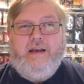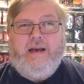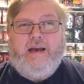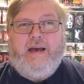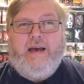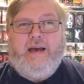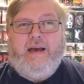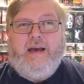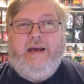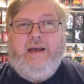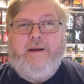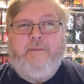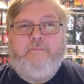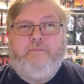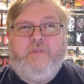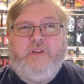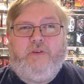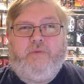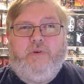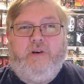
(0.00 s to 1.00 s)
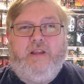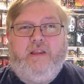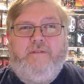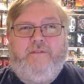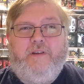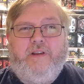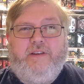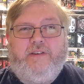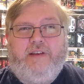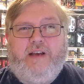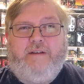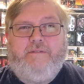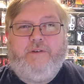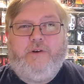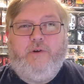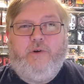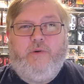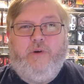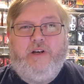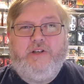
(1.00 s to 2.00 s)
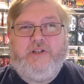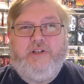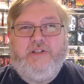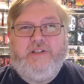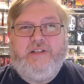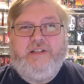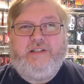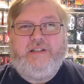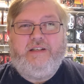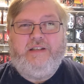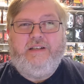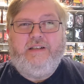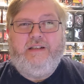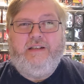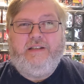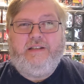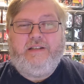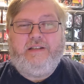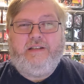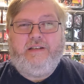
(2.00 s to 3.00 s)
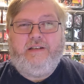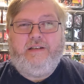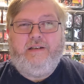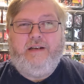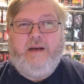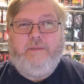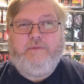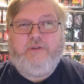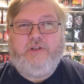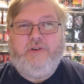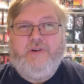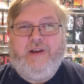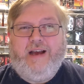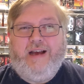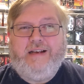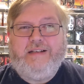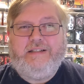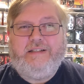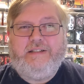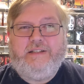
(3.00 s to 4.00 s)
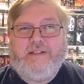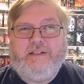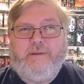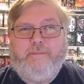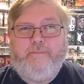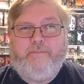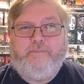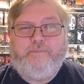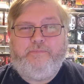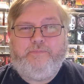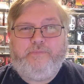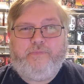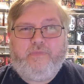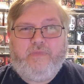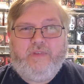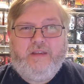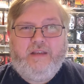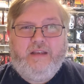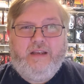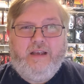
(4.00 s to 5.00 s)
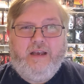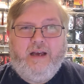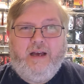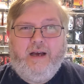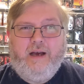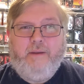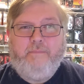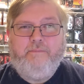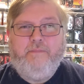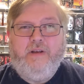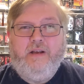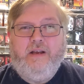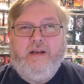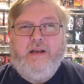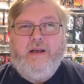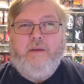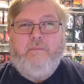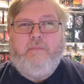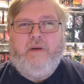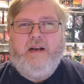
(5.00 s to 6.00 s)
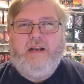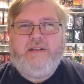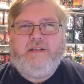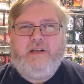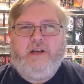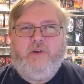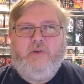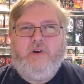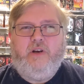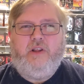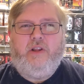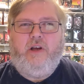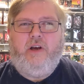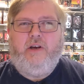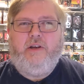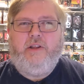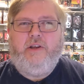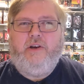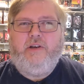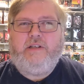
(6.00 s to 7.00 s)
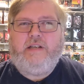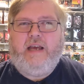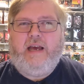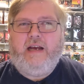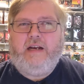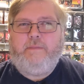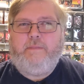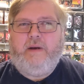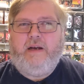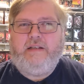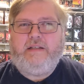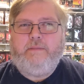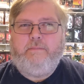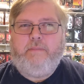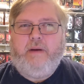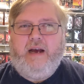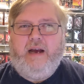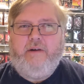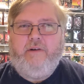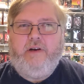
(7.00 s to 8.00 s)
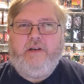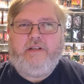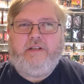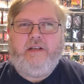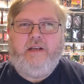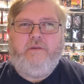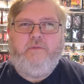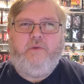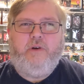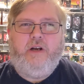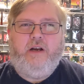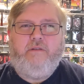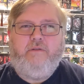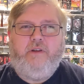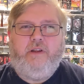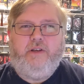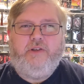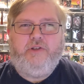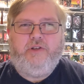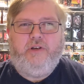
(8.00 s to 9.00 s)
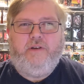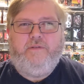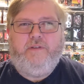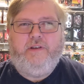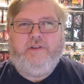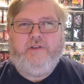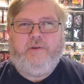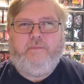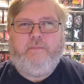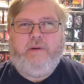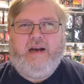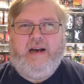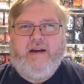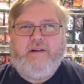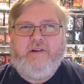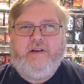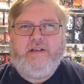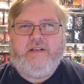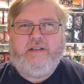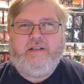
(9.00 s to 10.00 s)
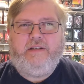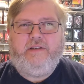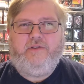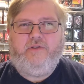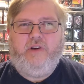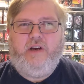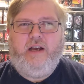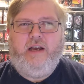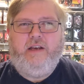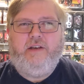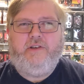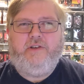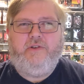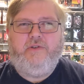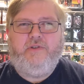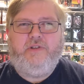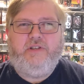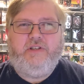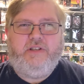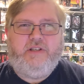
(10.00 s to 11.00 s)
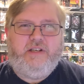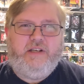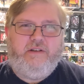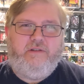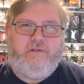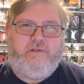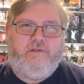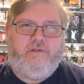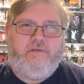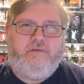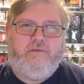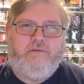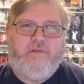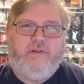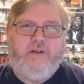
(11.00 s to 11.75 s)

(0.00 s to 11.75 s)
And it's one of the philosophical questions this episode asks. But as they're going along, they're attacked by some pirates, and we're not really sure if these are pirates trying to steal